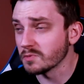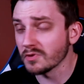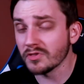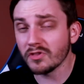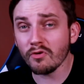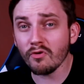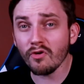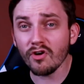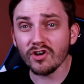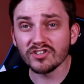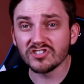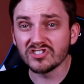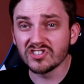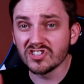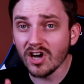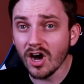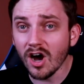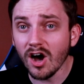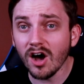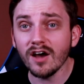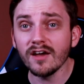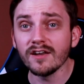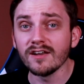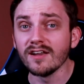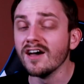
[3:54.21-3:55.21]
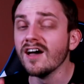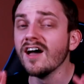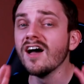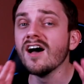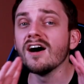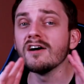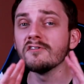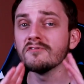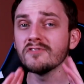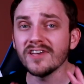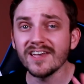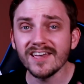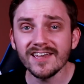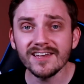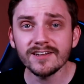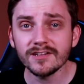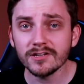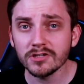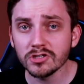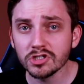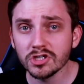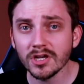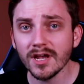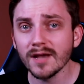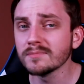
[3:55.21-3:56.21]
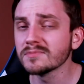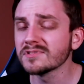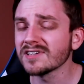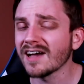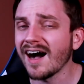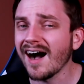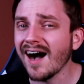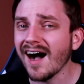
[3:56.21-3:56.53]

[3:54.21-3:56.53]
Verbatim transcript: but there are a ton of hidden gems